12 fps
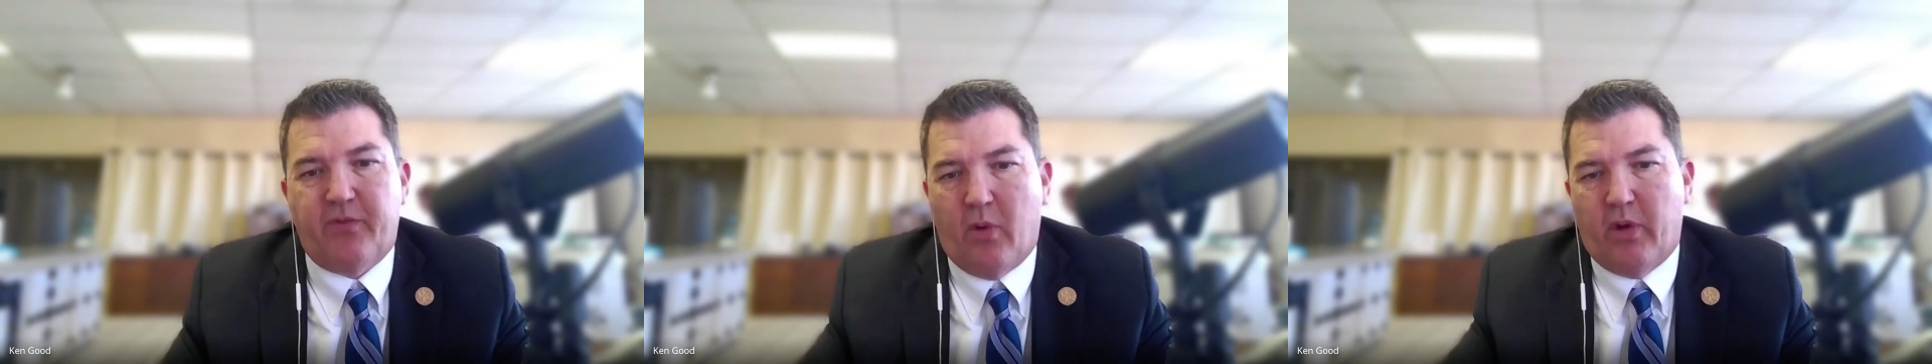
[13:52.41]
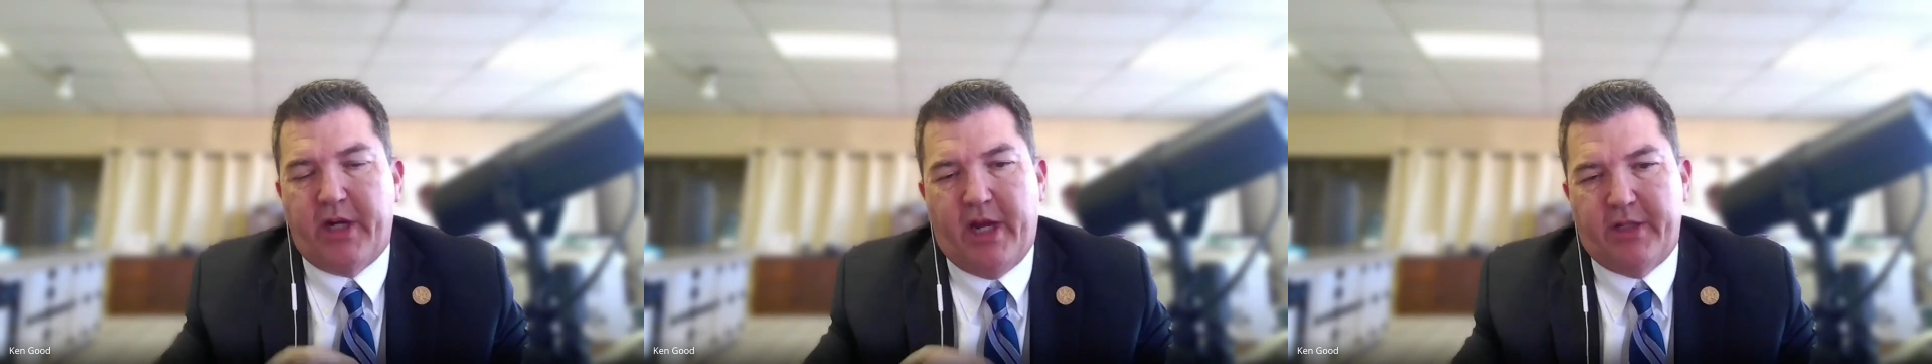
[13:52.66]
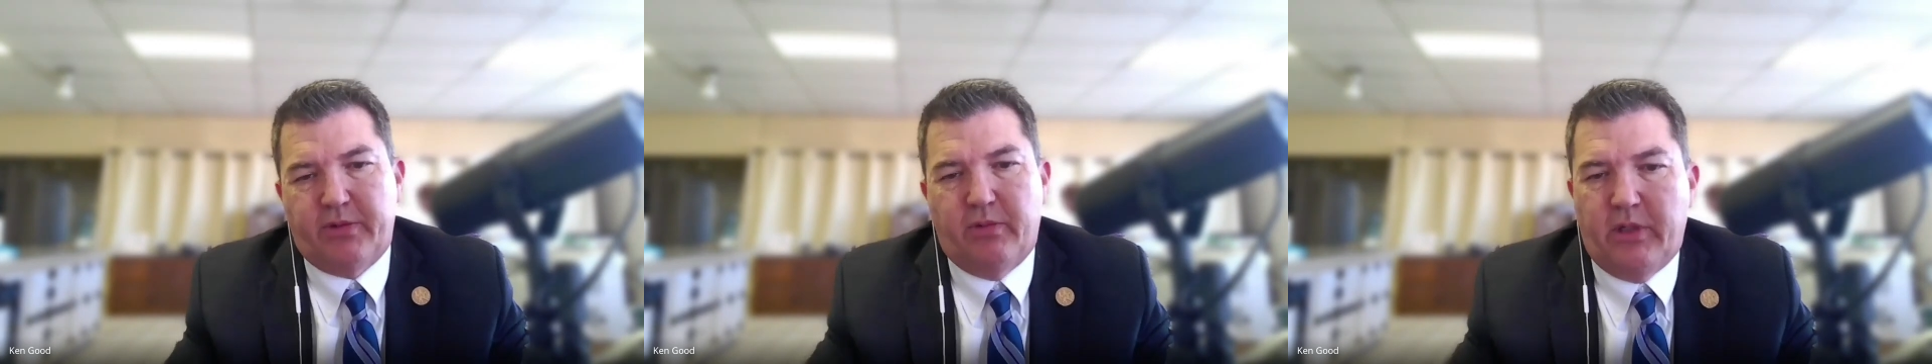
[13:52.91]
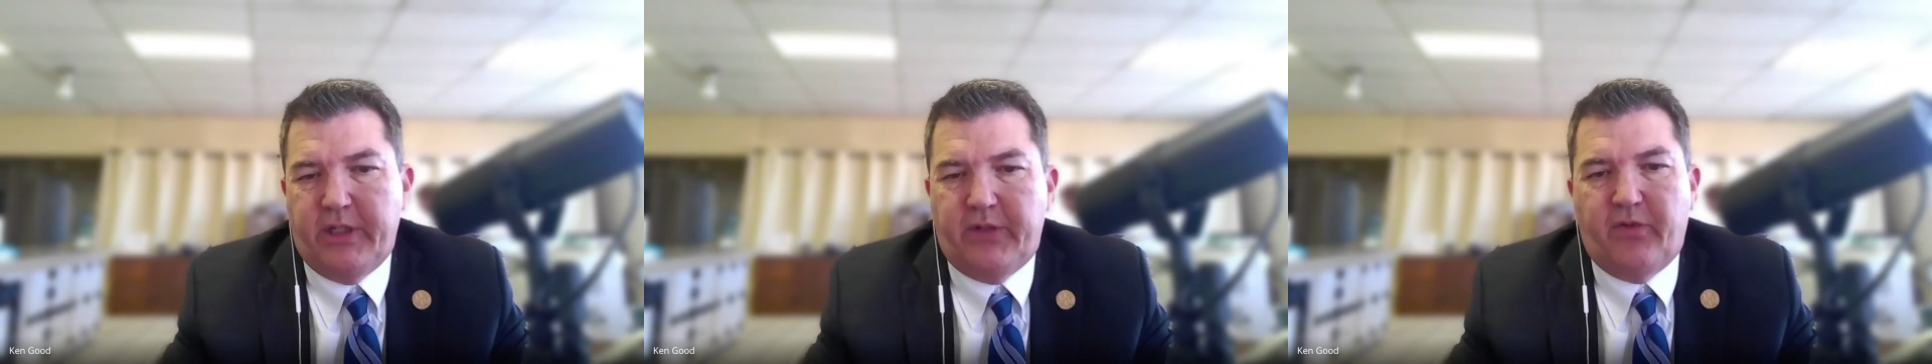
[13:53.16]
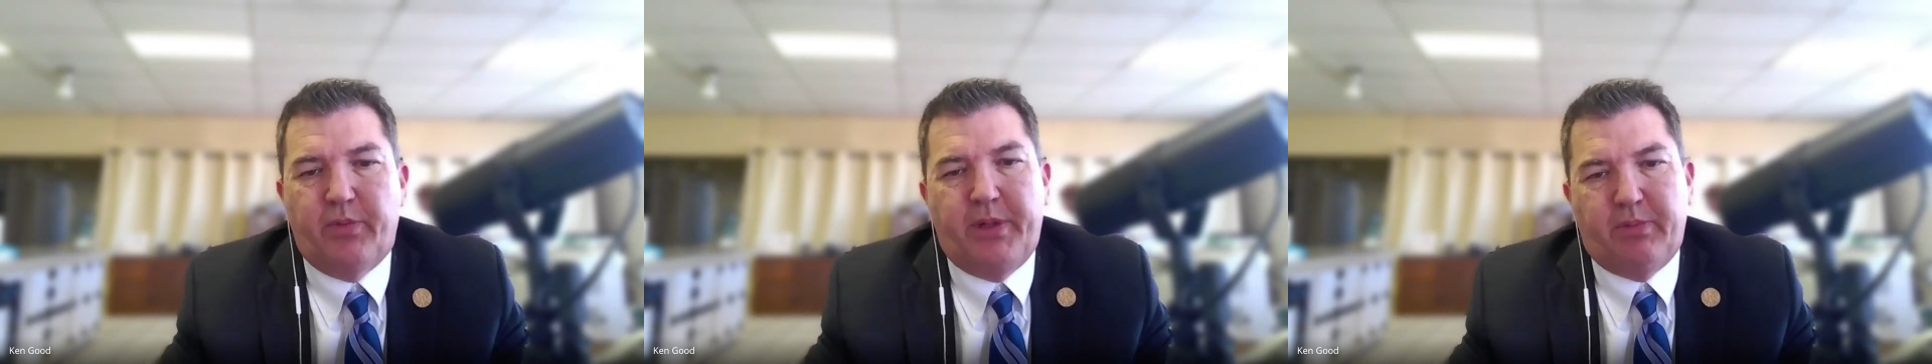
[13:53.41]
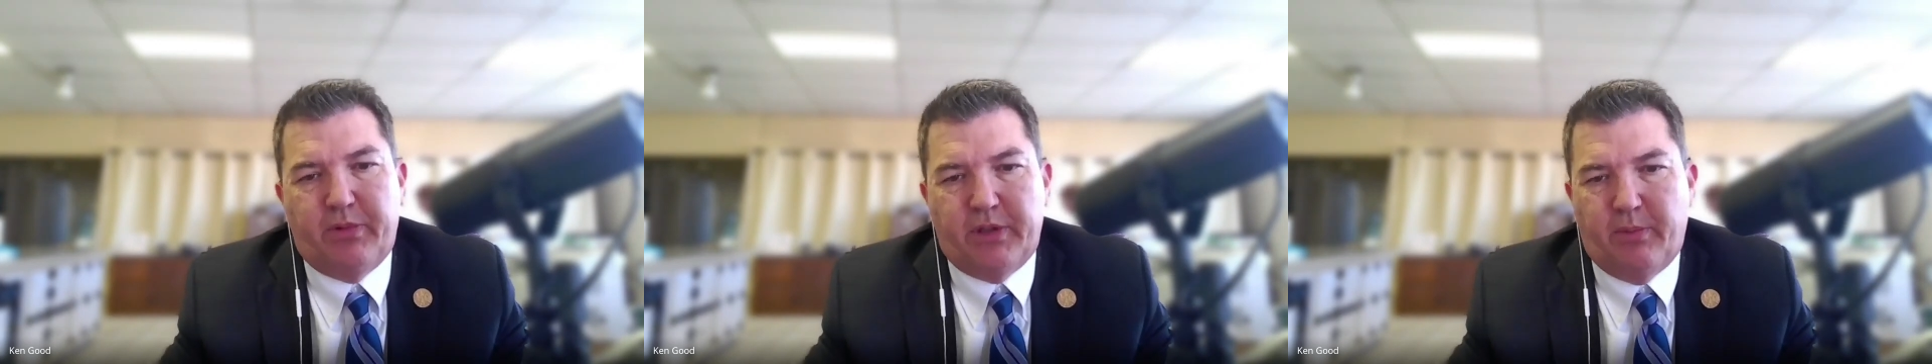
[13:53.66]
for catch and release for
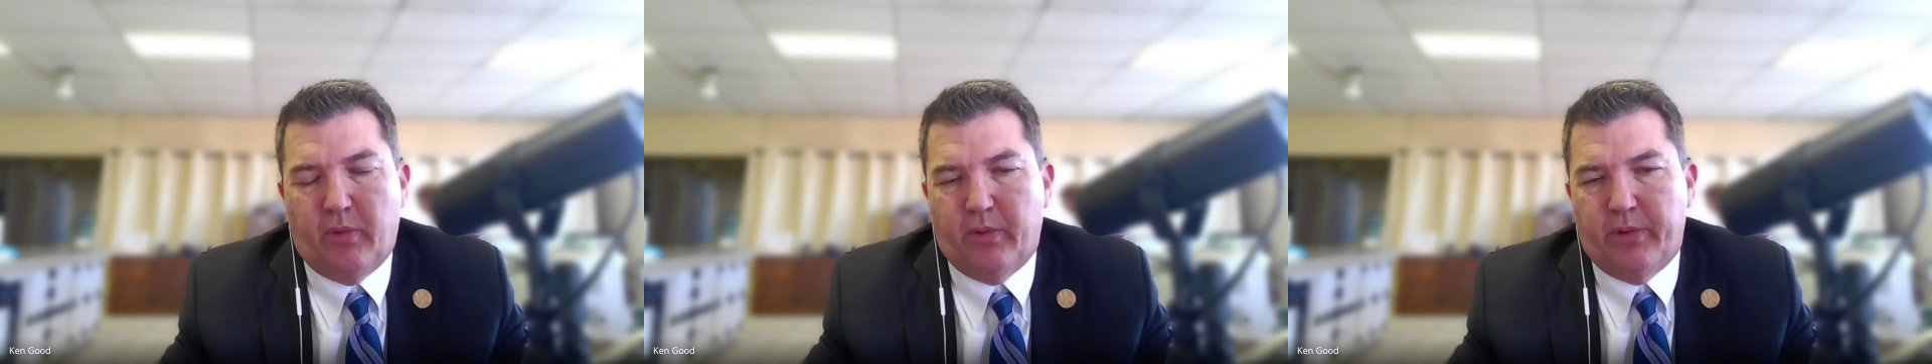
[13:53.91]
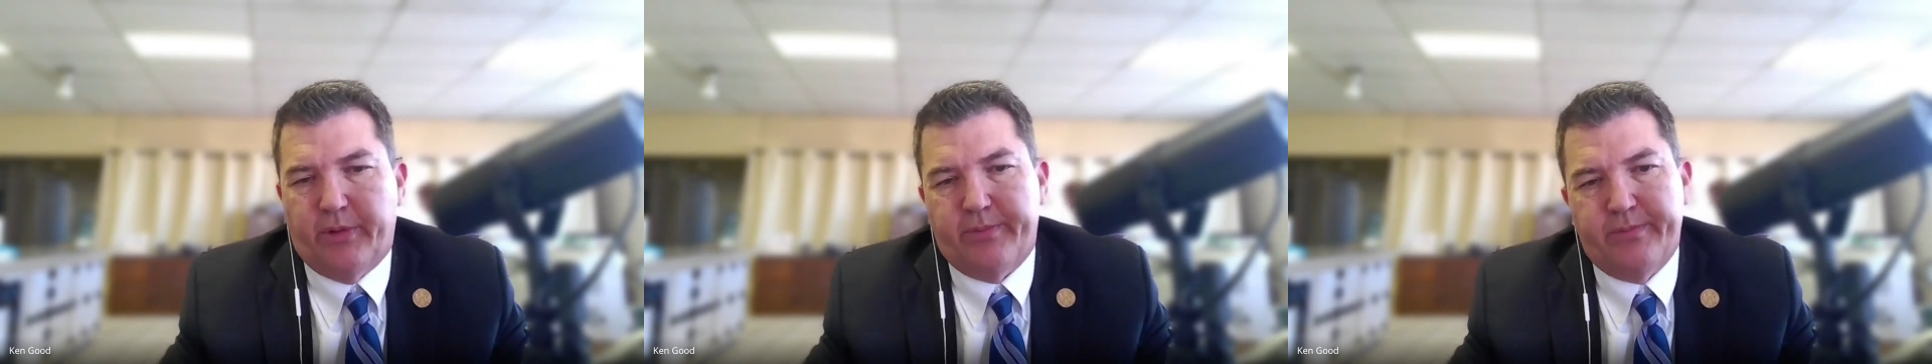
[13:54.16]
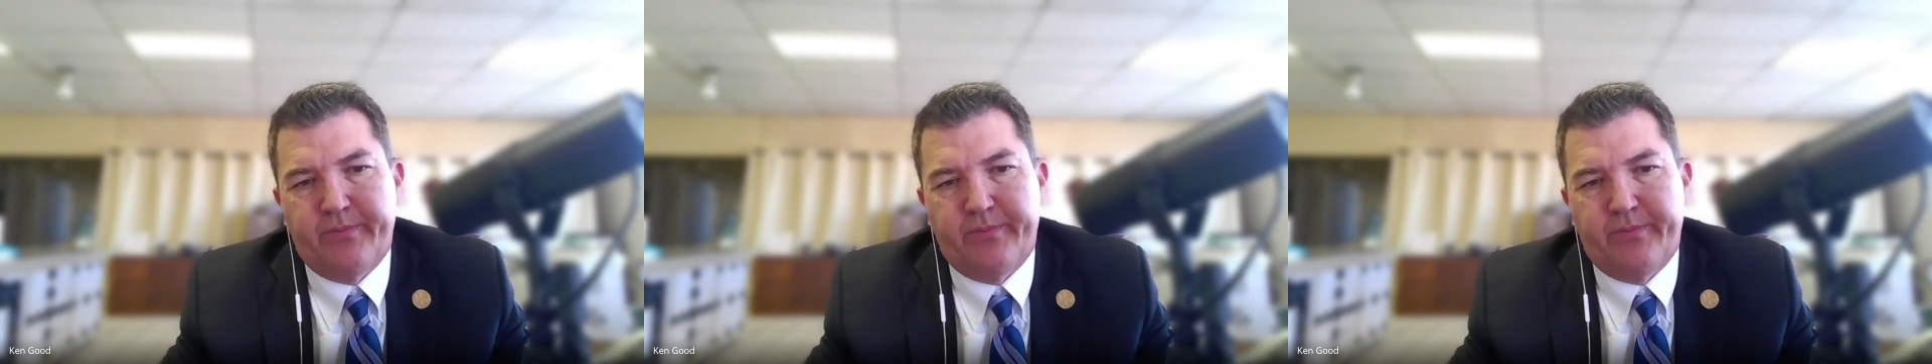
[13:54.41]
people at the border.